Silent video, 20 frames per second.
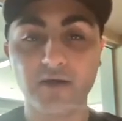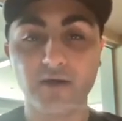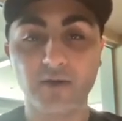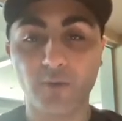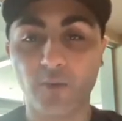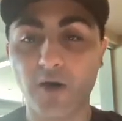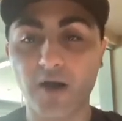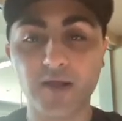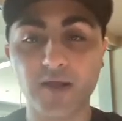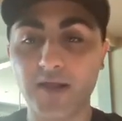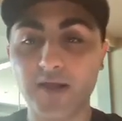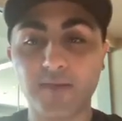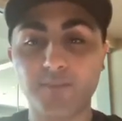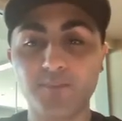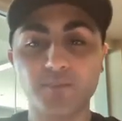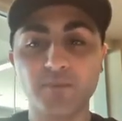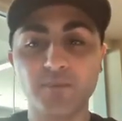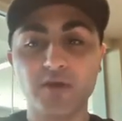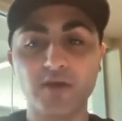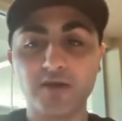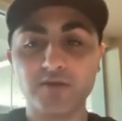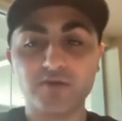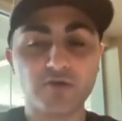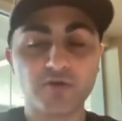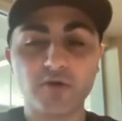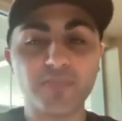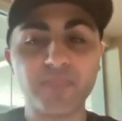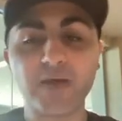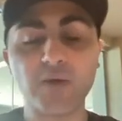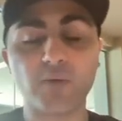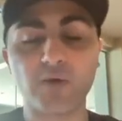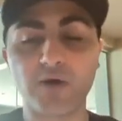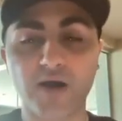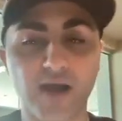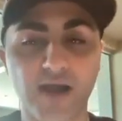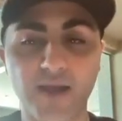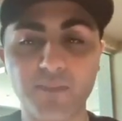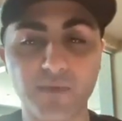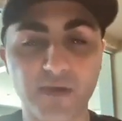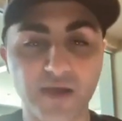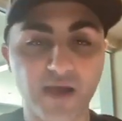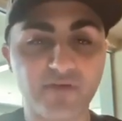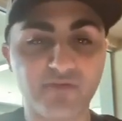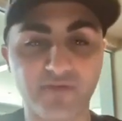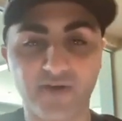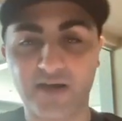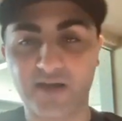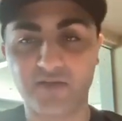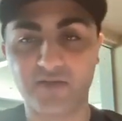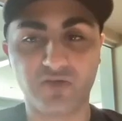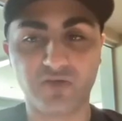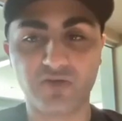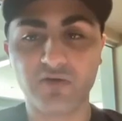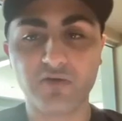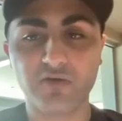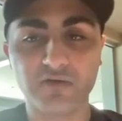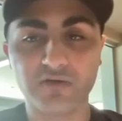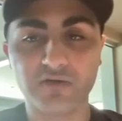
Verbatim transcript: Yeah. Well, like, it's a good thing we're not N B A fans